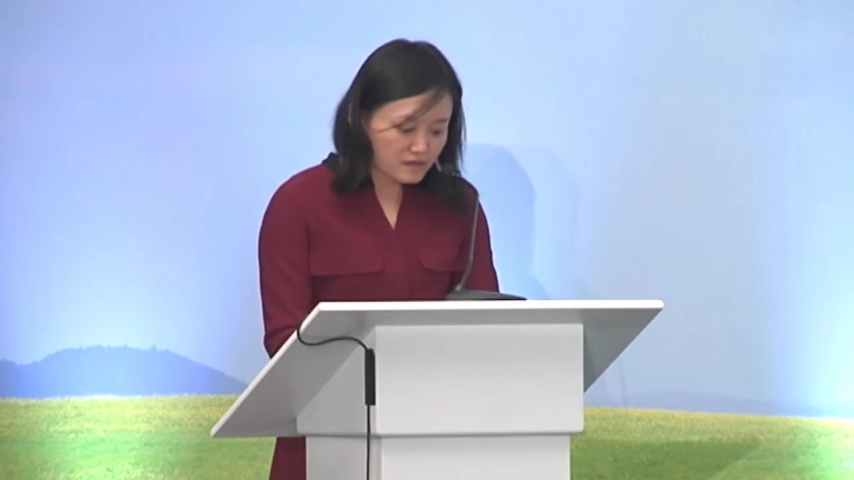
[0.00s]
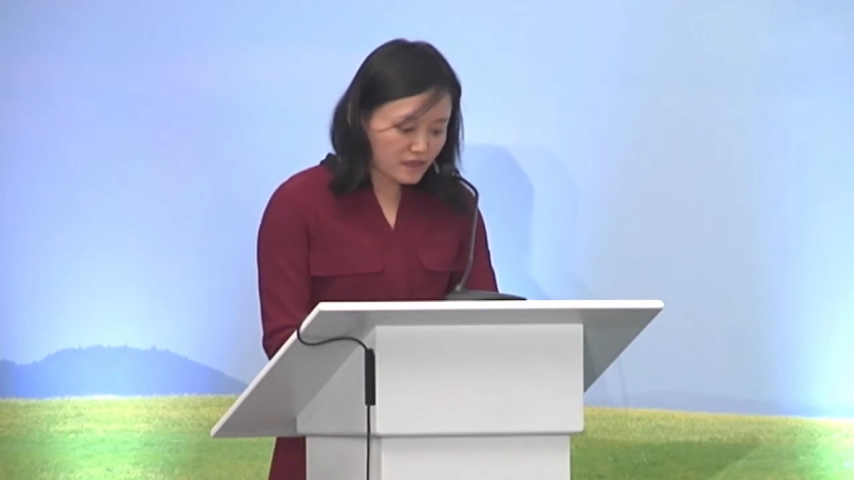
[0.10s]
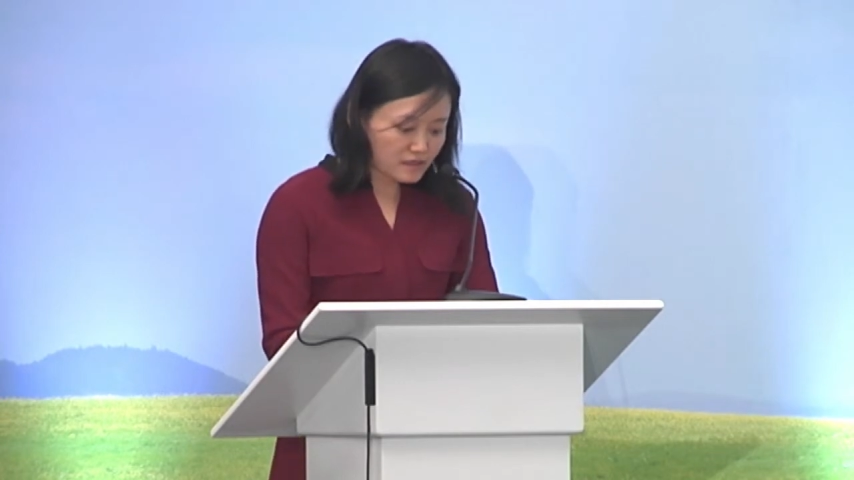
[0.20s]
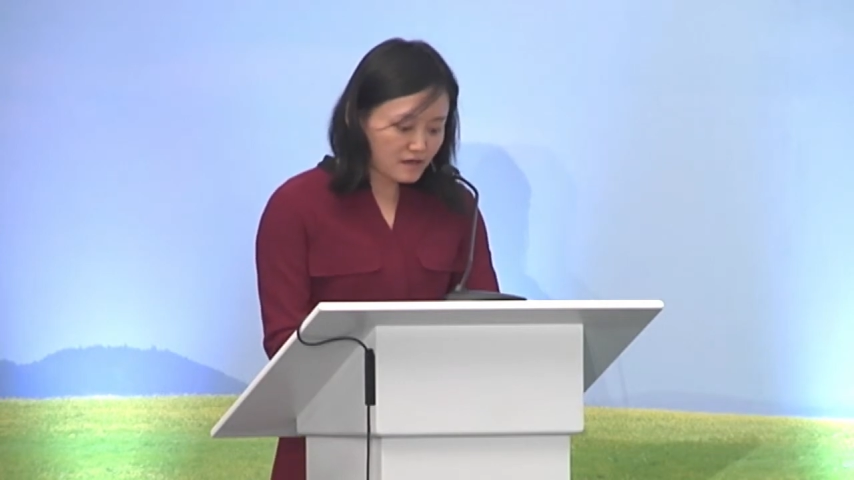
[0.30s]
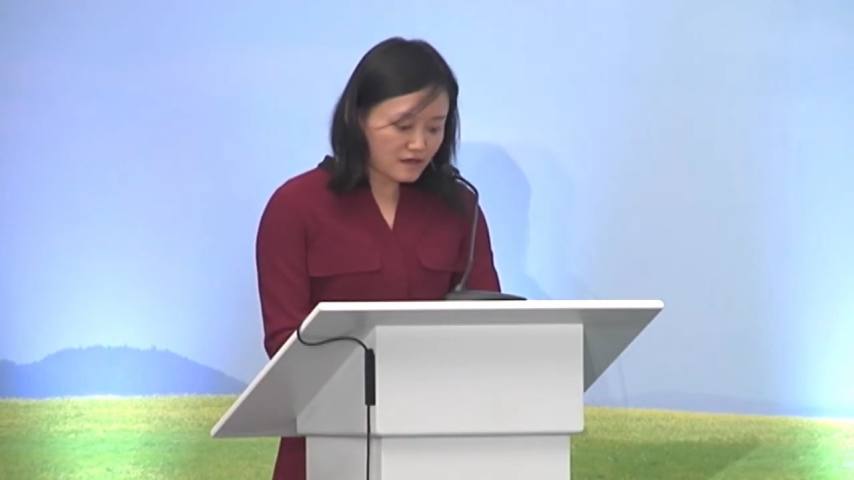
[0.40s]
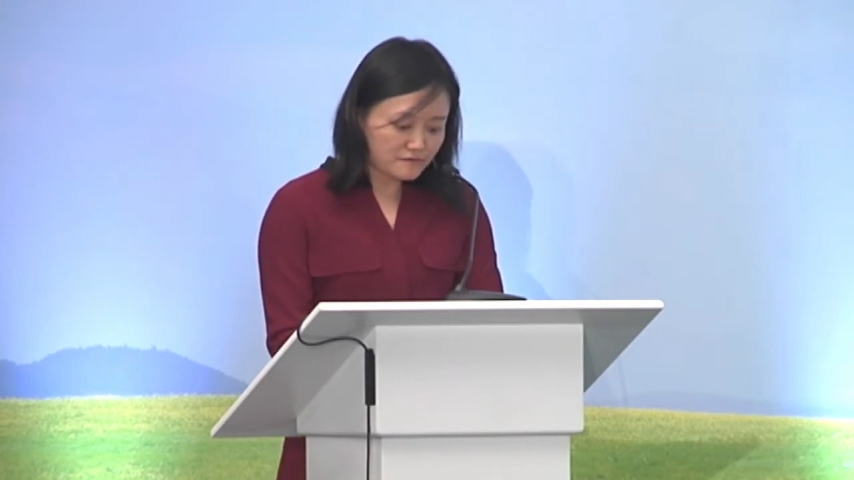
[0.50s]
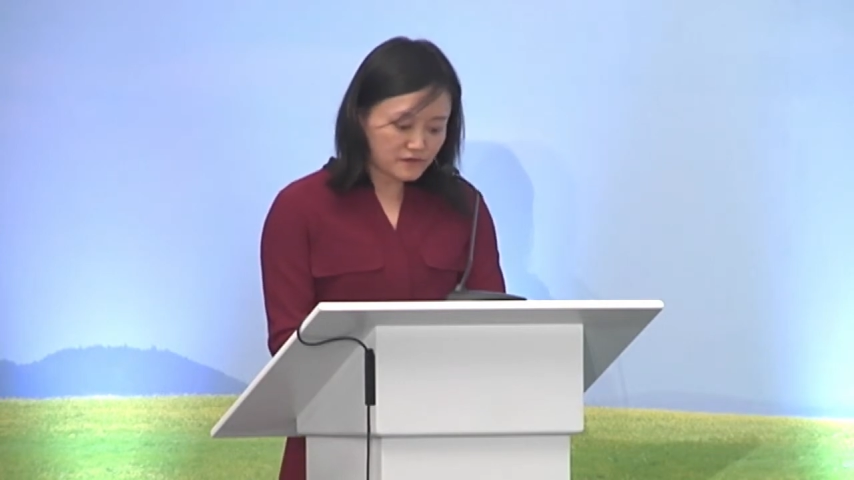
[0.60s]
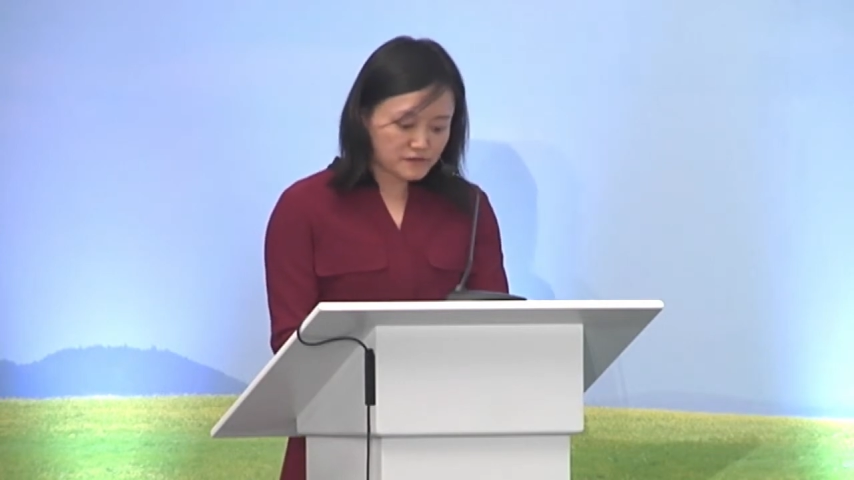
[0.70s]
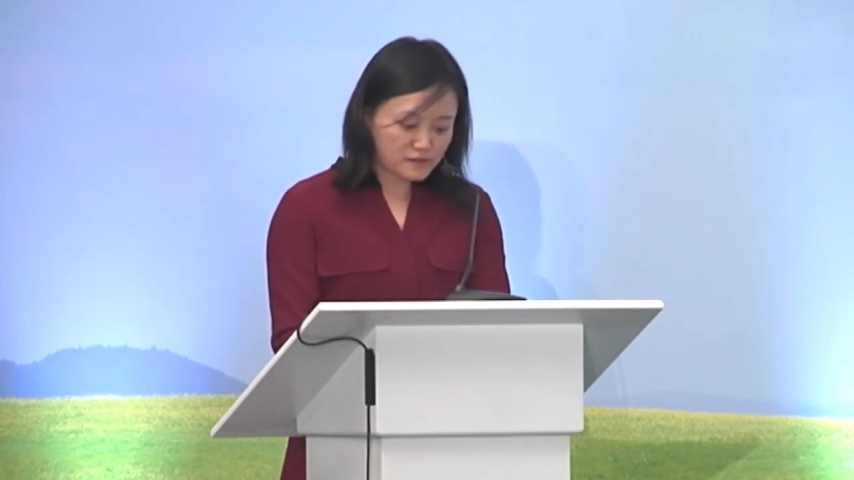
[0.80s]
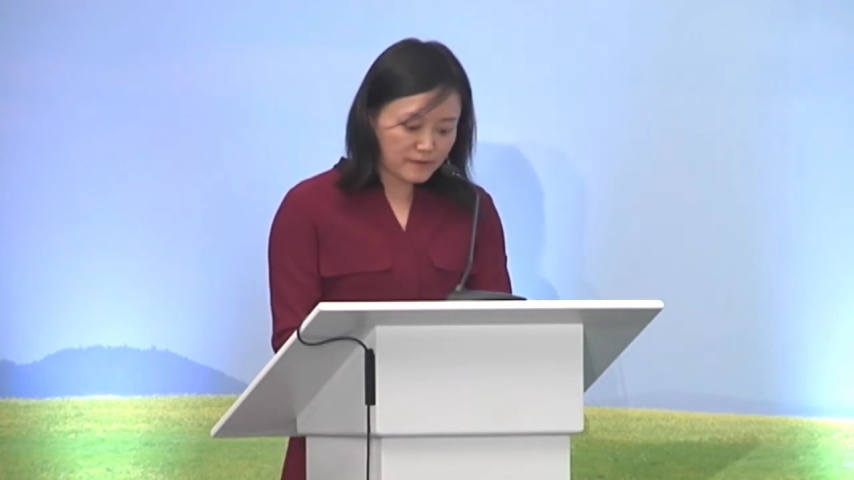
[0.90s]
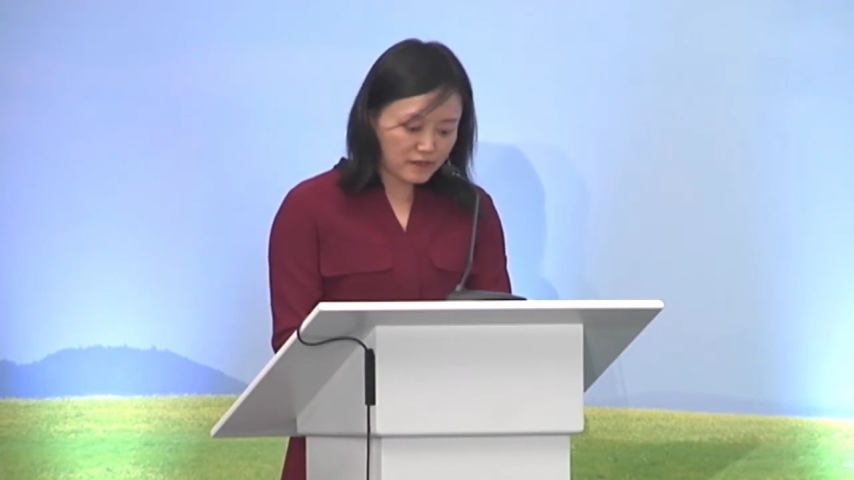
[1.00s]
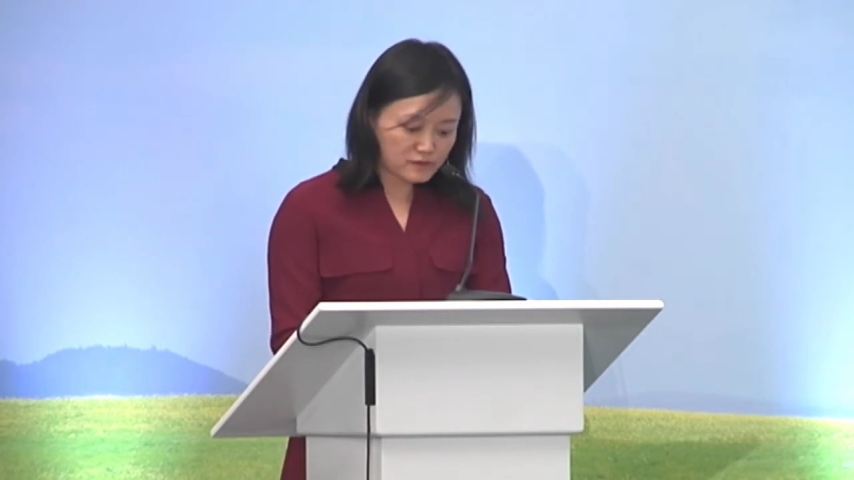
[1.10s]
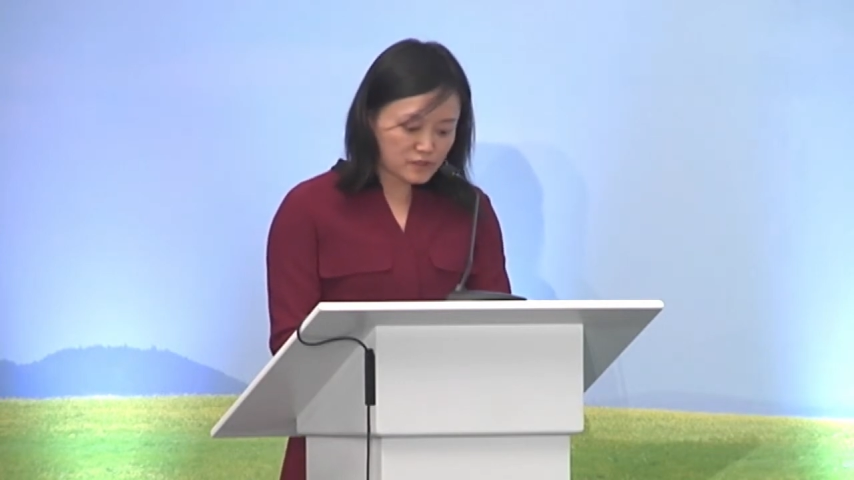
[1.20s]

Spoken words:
It covers about